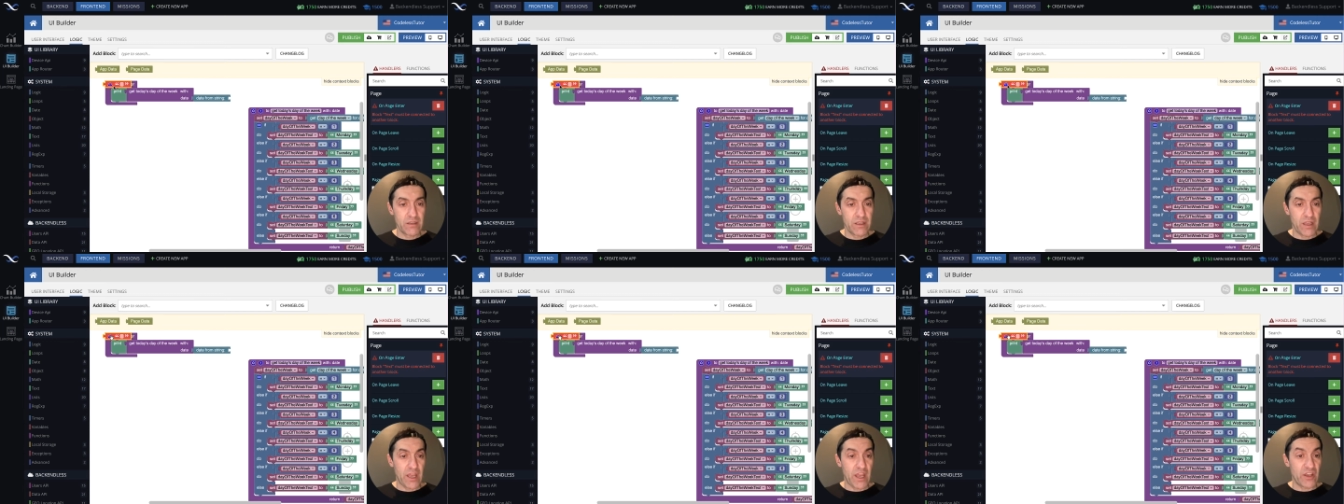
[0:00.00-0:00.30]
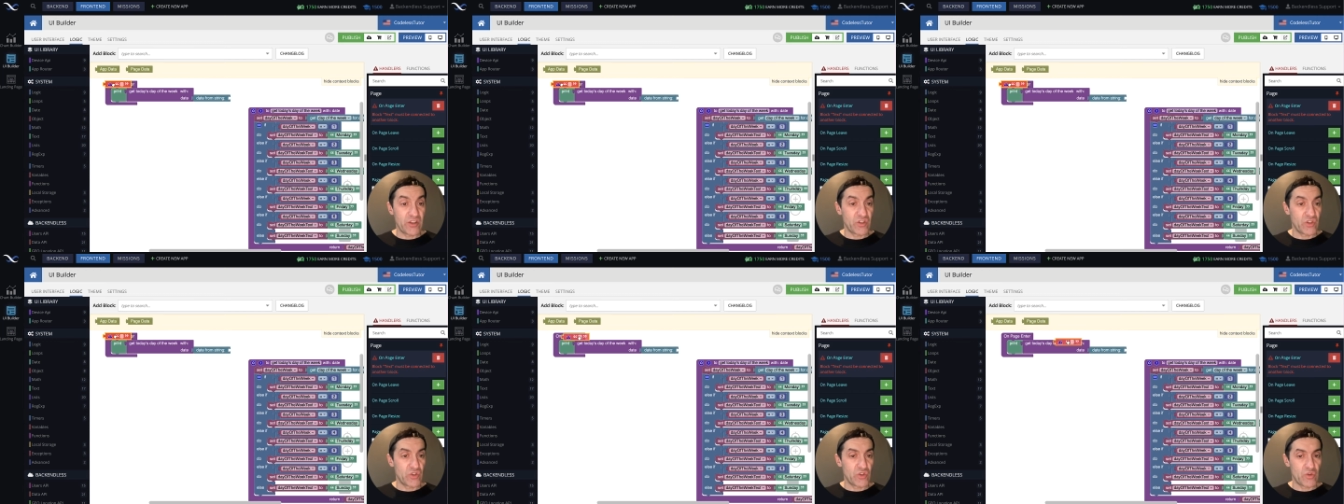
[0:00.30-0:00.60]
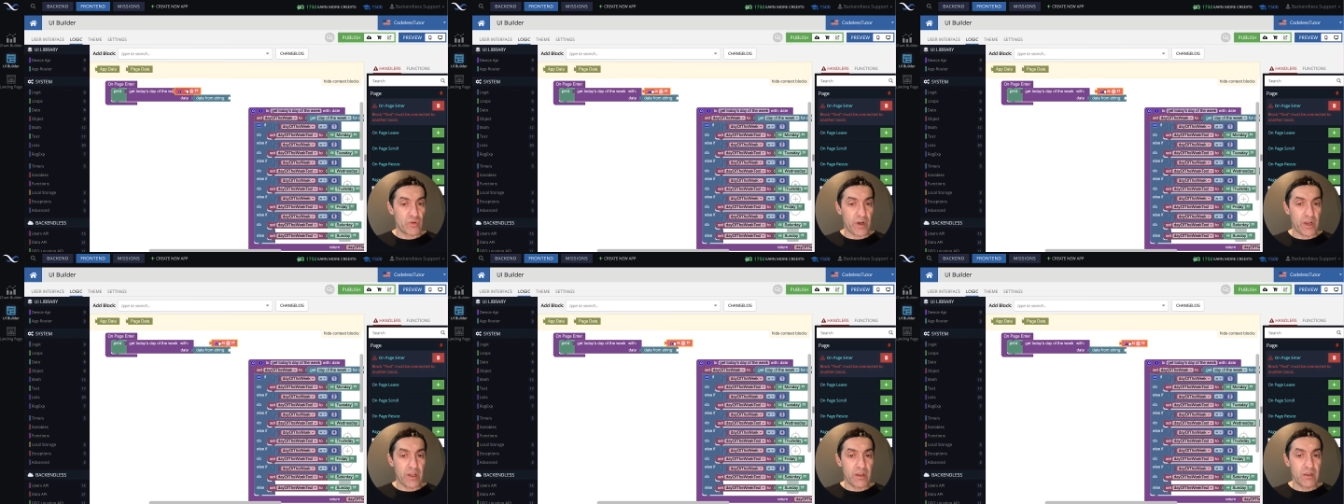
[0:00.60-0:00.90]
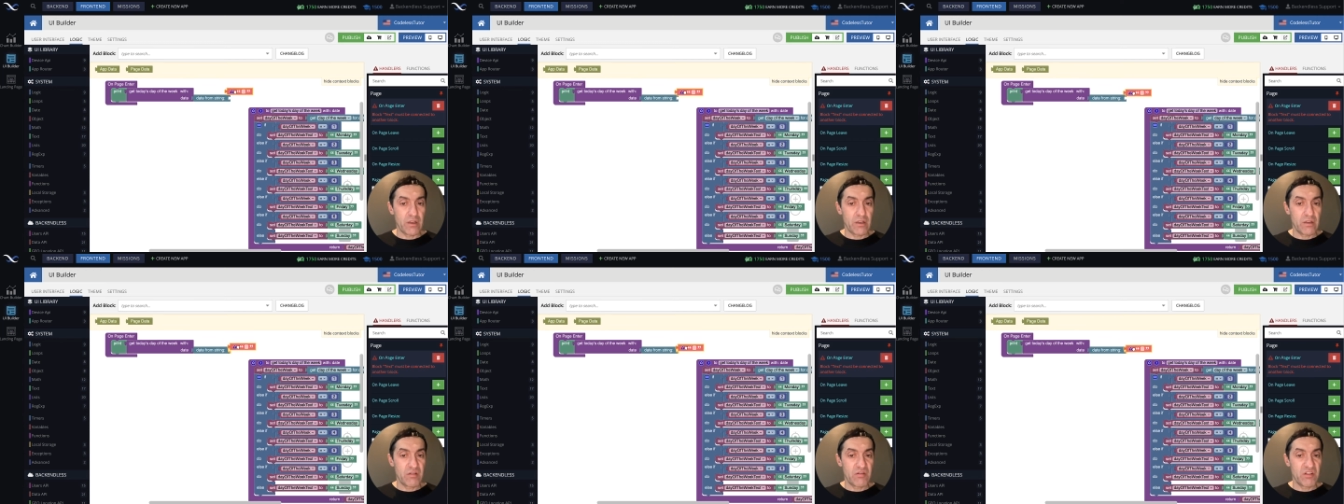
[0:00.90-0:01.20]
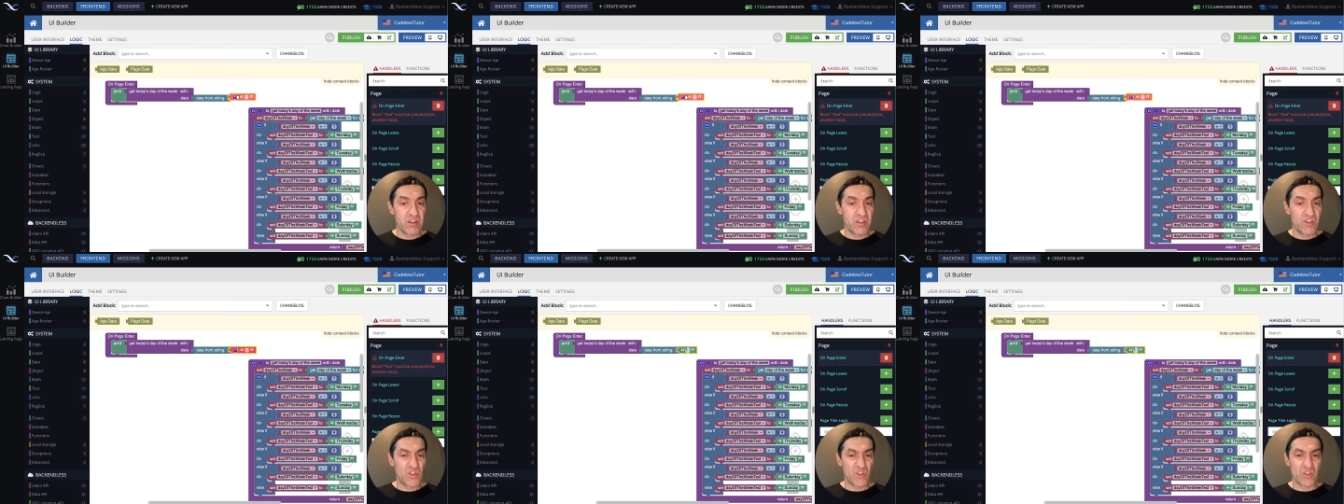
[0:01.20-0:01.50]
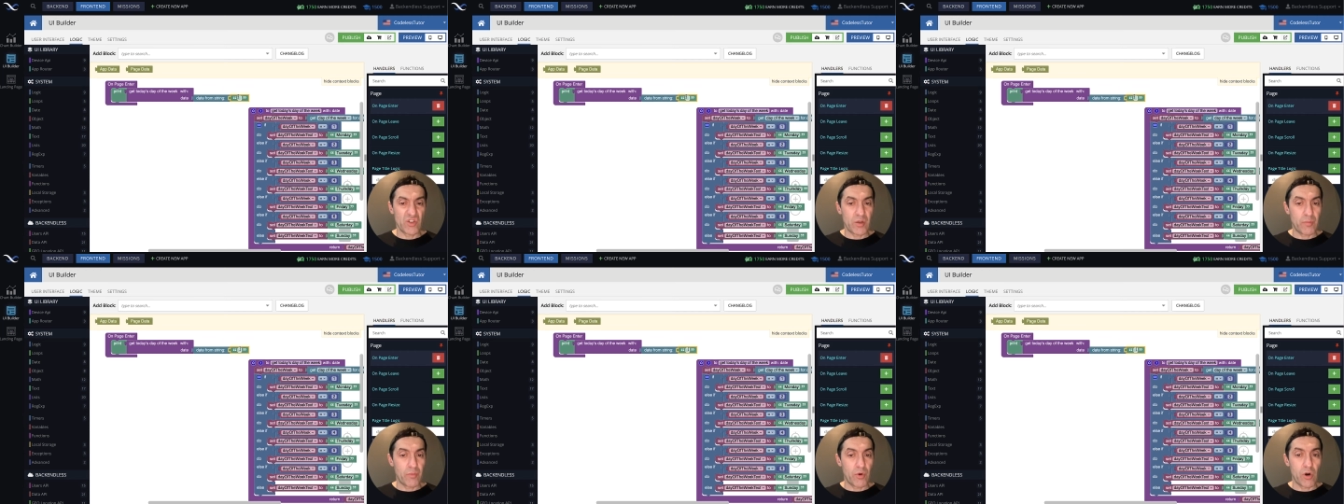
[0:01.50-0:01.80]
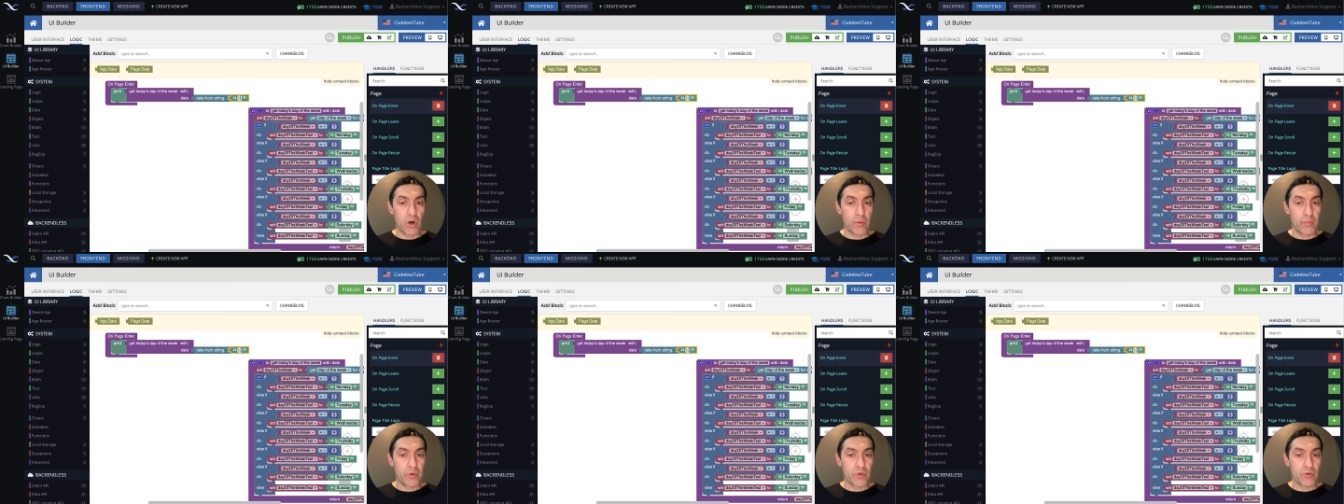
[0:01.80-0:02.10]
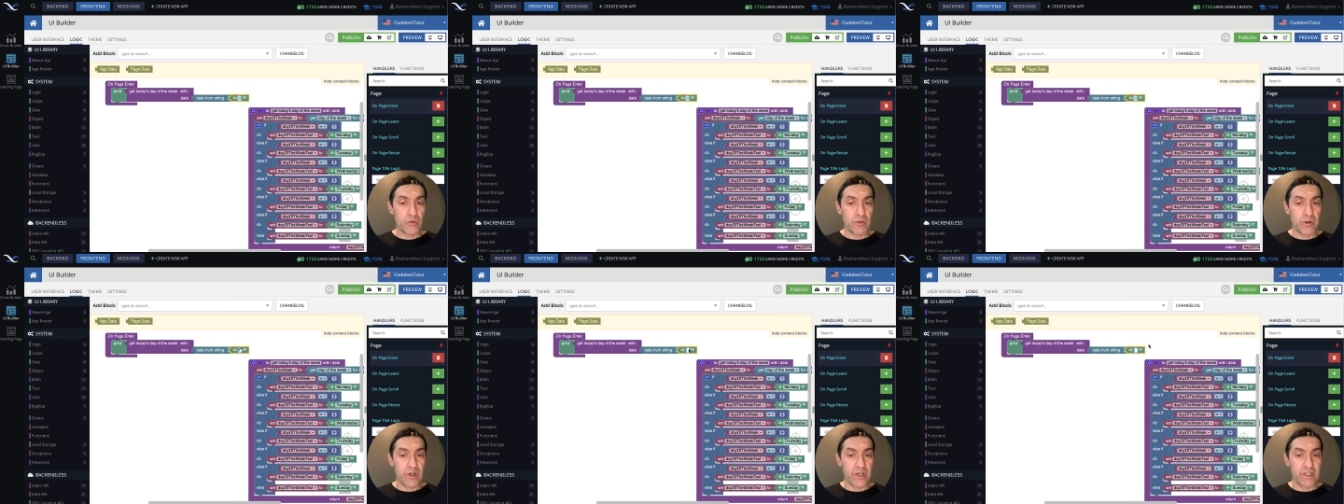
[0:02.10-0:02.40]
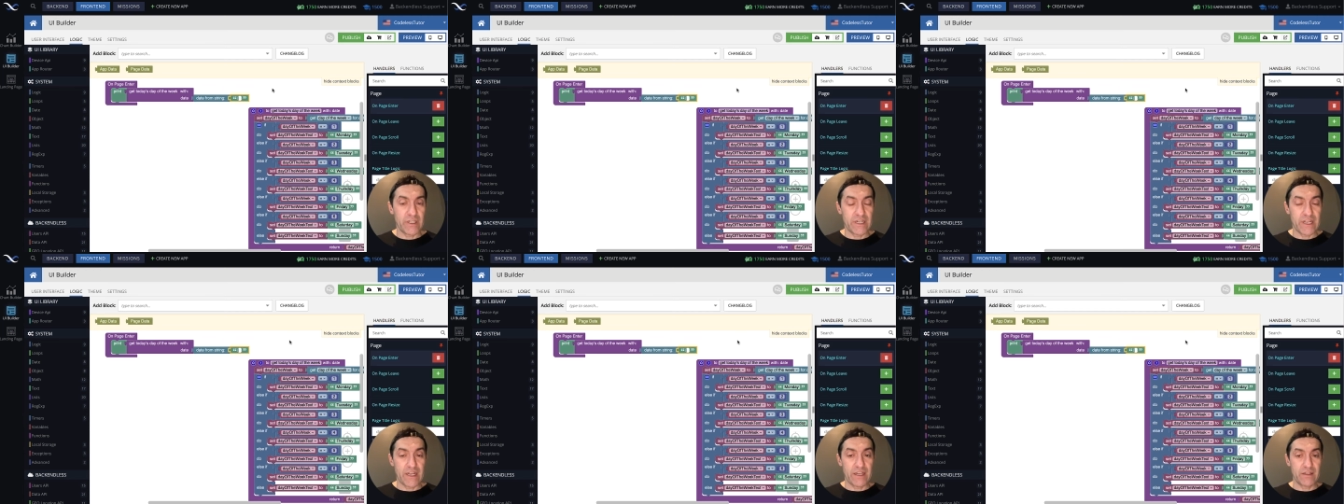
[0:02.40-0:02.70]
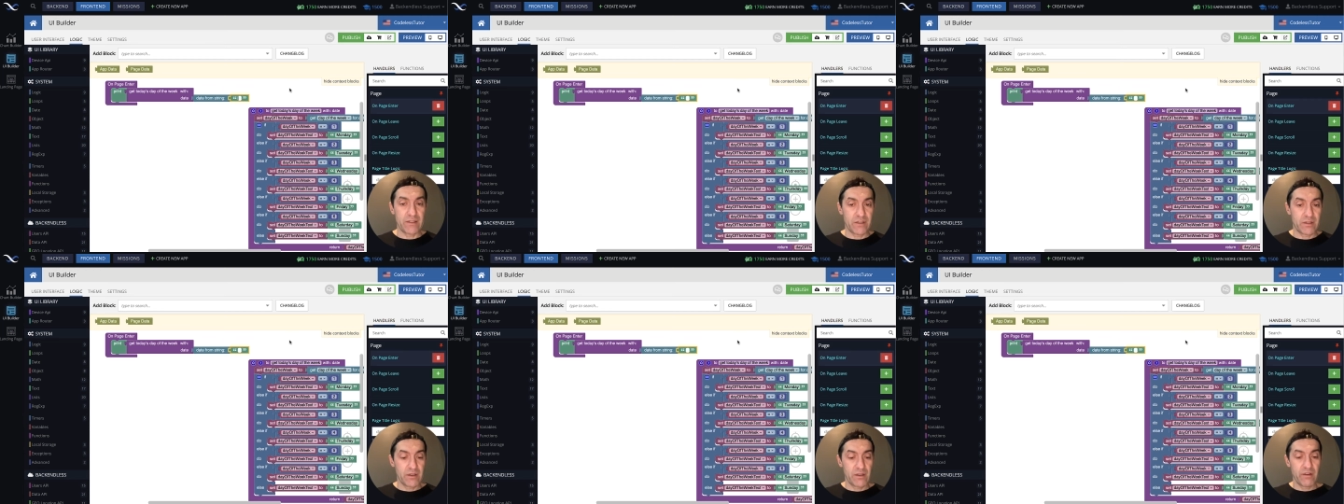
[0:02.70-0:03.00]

as a string, just some arbitrary days.